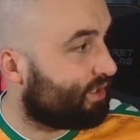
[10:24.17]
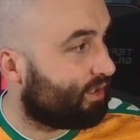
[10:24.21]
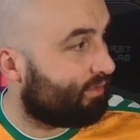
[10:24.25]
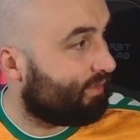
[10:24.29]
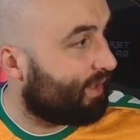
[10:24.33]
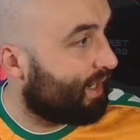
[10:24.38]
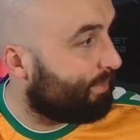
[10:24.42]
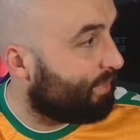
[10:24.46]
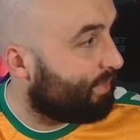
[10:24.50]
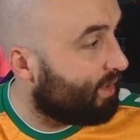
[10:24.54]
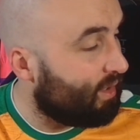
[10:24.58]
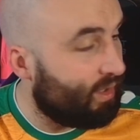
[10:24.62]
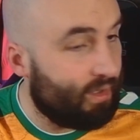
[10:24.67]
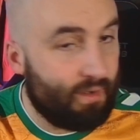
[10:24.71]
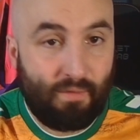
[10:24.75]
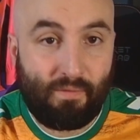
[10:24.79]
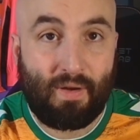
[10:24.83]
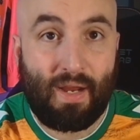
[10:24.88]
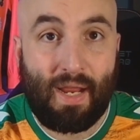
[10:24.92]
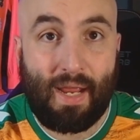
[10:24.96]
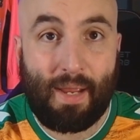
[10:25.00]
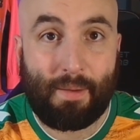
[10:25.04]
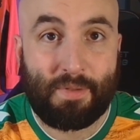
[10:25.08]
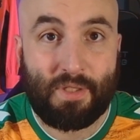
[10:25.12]
to grab
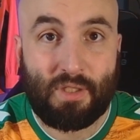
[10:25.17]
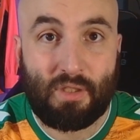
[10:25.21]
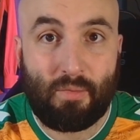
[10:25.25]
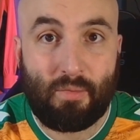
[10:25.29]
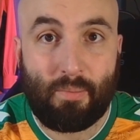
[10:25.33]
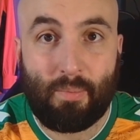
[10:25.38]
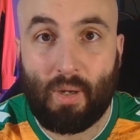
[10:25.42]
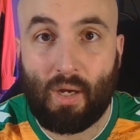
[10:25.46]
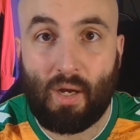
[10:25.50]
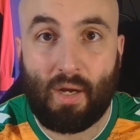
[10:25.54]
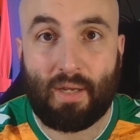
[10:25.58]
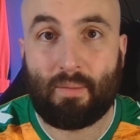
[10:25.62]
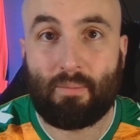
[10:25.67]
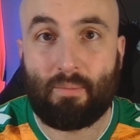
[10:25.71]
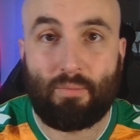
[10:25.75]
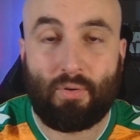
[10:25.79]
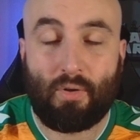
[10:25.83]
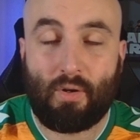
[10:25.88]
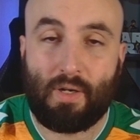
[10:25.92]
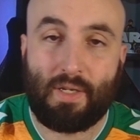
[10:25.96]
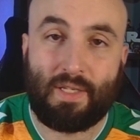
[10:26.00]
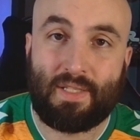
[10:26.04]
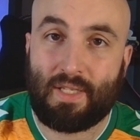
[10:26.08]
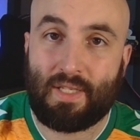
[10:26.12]
for absolute bargain
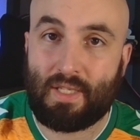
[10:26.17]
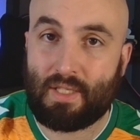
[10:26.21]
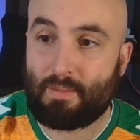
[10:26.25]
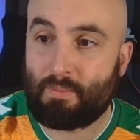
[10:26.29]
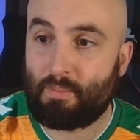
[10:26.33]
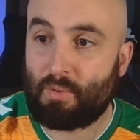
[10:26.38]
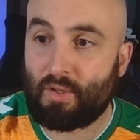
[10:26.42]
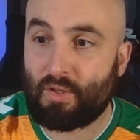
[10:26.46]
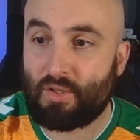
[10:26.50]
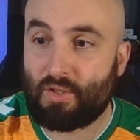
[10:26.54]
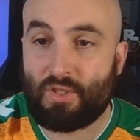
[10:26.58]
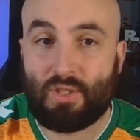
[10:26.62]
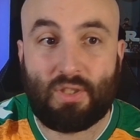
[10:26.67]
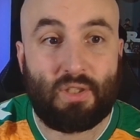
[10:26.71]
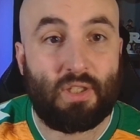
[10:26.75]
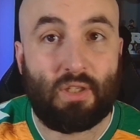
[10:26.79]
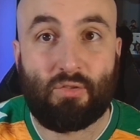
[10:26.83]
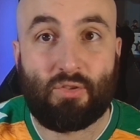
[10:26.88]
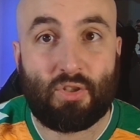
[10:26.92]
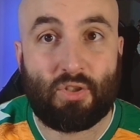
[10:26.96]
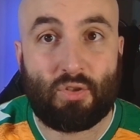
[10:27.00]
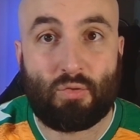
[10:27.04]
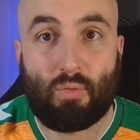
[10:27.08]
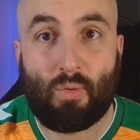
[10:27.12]
prices because
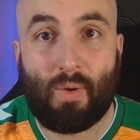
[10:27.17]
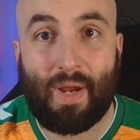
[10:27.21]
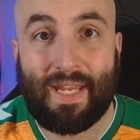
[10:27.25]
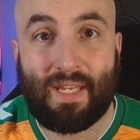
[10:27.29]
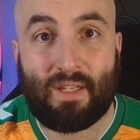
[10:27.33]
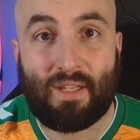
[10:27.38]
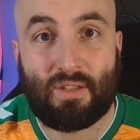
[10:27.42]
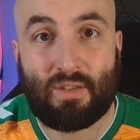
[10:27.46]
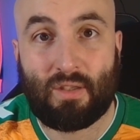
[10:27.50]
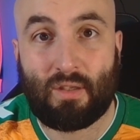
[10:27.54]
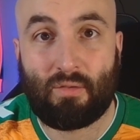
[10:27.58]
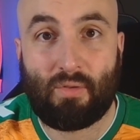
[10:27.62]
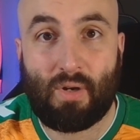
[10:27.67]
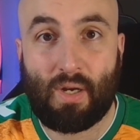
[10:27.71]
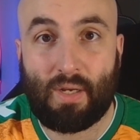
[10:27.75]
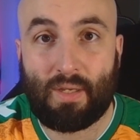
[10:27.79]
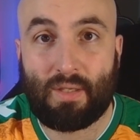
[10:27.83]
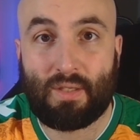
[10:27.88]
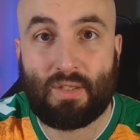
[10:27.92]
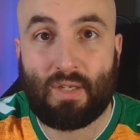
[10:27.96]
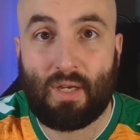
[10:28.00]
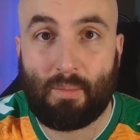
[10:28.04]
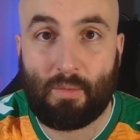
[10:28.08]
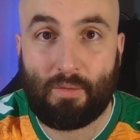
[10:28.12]
you just wait to the
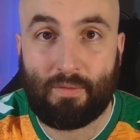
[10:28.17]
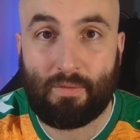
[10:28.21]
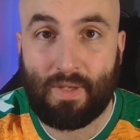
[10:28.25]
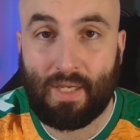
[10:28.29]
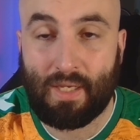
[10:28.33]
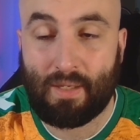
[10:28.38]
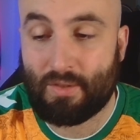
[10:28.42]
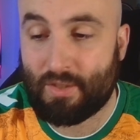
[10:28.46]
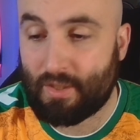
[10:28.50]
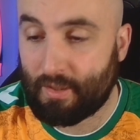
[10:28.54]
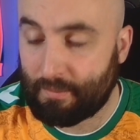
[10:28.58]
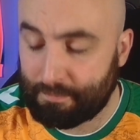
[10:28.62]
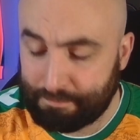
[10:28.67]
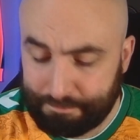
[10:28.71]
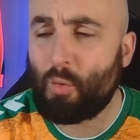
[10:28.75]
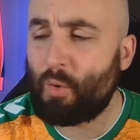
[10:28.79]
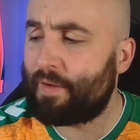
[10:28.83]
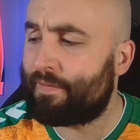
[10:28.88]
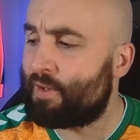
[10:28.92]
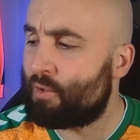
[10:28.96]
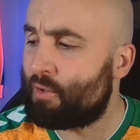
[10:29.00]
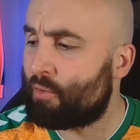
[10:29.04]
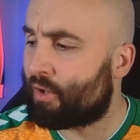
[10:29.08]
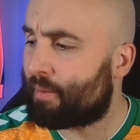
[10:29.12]
right time of year. So
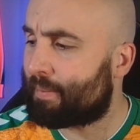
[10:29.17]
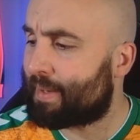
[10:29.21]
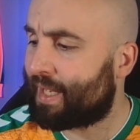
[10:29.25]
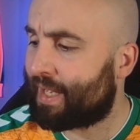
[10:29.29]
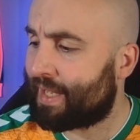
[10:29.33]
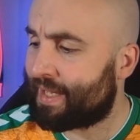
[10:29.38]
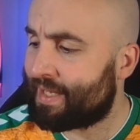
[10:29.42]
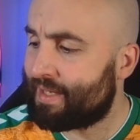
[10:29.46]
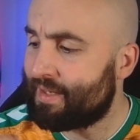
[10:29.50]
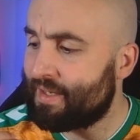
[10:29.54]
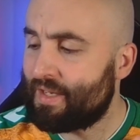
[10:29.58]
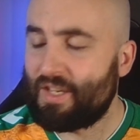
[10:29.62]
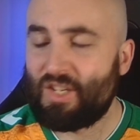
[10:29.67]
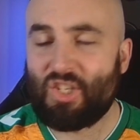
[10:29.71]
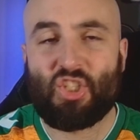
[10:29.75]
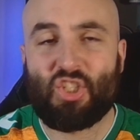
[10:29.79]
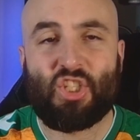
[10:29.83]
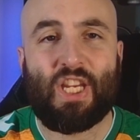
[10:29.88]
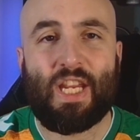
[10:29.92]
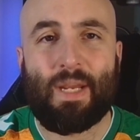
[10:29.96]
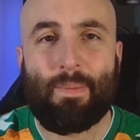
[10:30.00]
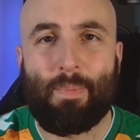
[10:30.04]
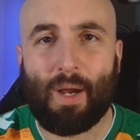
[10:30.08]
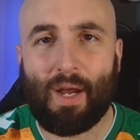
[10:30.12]
if you want to be a
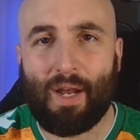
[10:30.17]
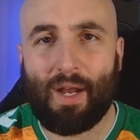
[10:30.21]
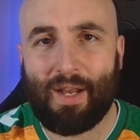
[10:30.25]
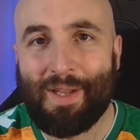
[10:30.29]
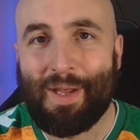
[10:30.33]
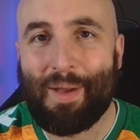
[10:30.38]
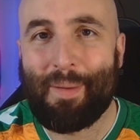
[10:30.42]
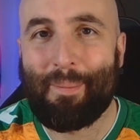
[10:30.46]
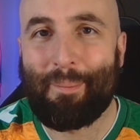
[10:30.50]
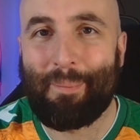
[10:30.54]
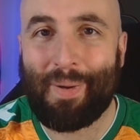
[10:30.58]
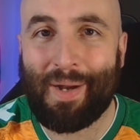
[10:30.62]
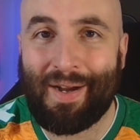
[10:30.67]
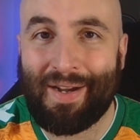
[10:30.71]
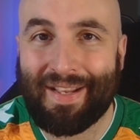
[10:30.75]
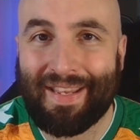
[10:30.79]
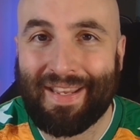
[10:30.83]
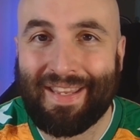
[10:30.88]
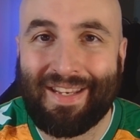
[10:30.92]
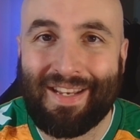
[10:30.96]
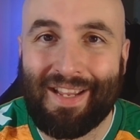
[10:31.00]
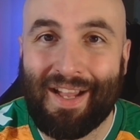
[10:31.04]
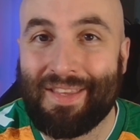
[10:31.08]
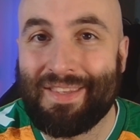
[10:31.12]
cheaper
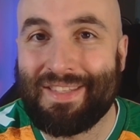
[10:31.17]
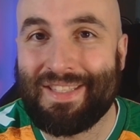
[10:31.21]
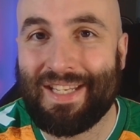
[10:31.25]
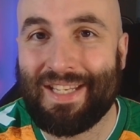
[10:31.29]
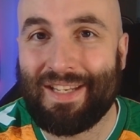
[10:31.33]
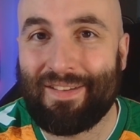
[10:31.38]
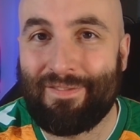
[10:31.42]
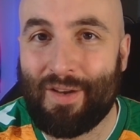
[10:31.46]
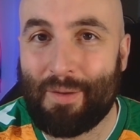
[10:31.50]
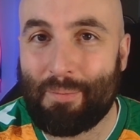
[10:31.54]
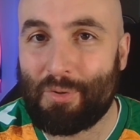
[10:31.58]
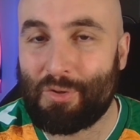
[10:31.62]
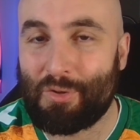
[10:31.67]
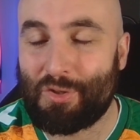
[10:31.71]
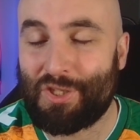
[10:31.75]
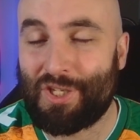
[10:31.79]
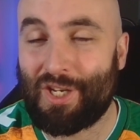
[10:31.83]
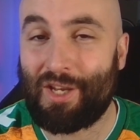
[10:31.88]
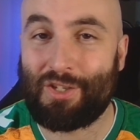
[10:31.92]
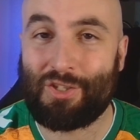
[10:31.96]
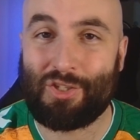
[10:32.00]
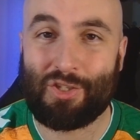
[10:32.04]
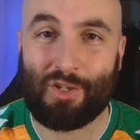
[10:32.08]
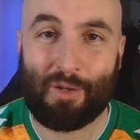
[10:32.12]
bargain hunting football
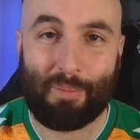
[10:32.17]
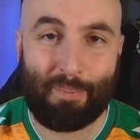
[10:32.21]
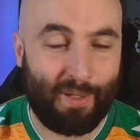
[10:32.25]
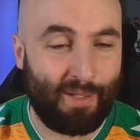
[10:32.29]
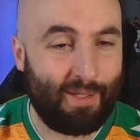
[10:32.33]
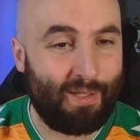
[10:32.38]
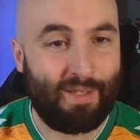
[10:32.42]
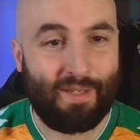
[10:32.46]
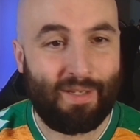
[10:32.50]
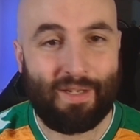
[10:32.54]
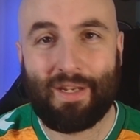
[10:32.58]
shirt shopper,